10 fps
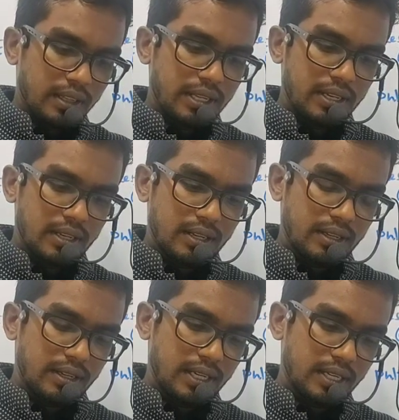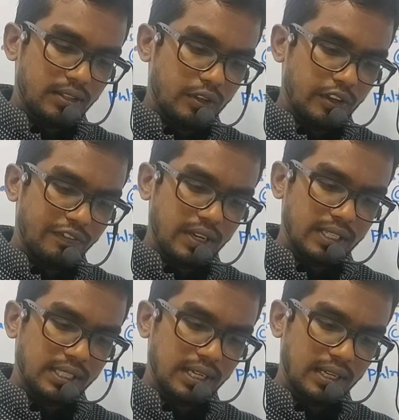Then let us go
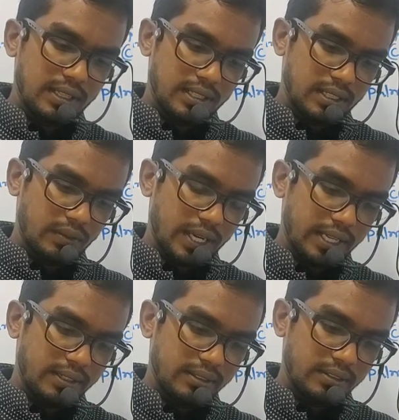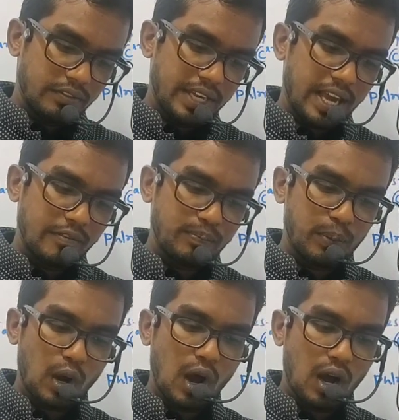for third one. We have
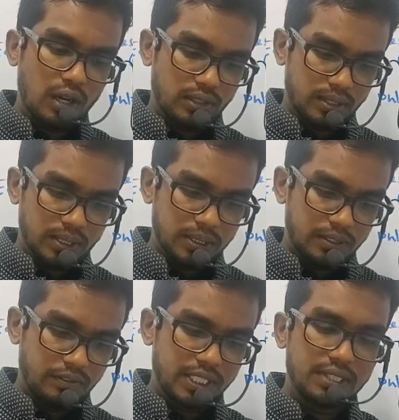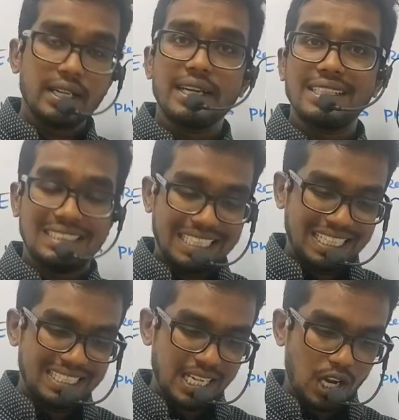prawn, which is a
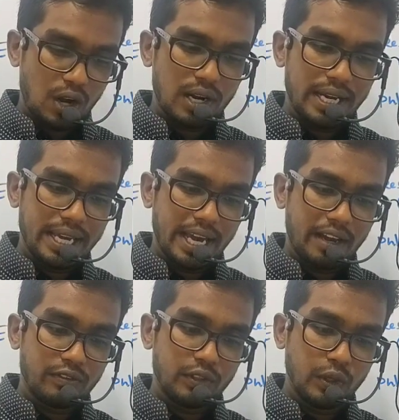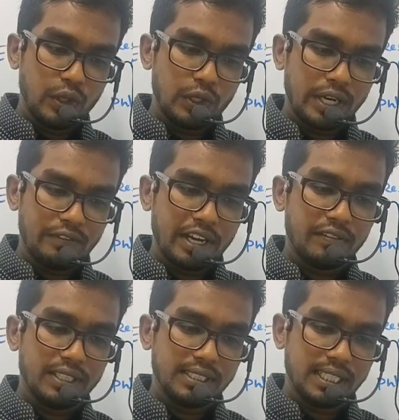crustacean. Already I have told you and we
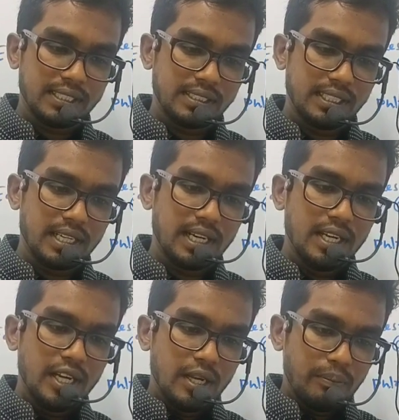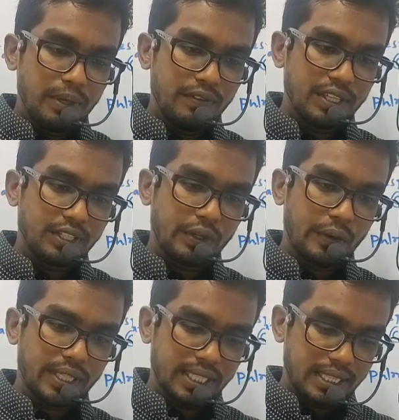have discussed in the previous
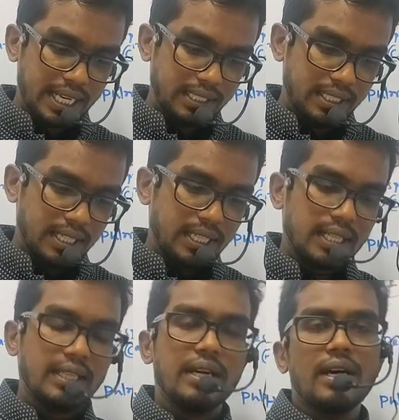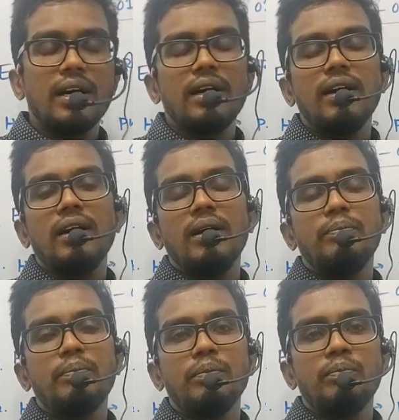question that
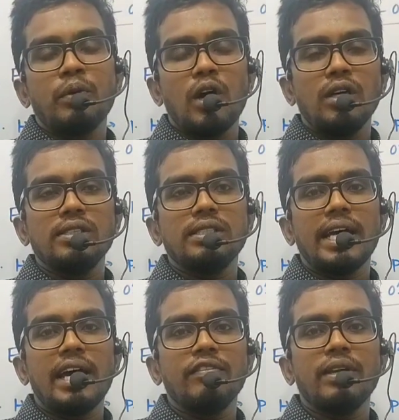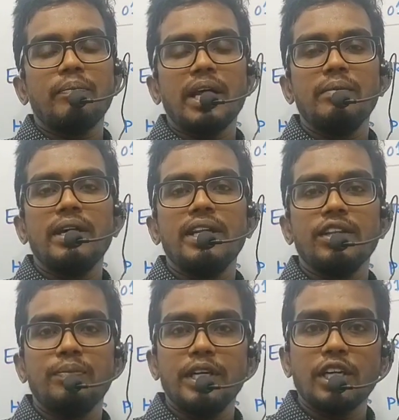the prawns have the primary
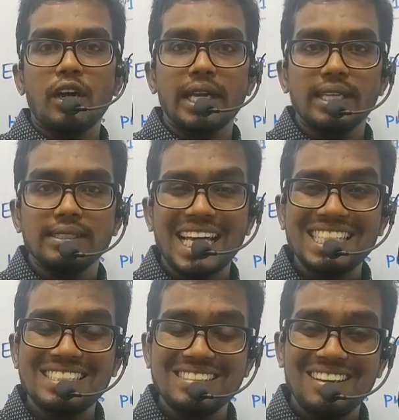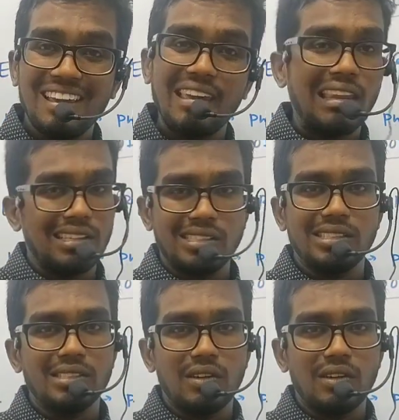respiratory organs as gills.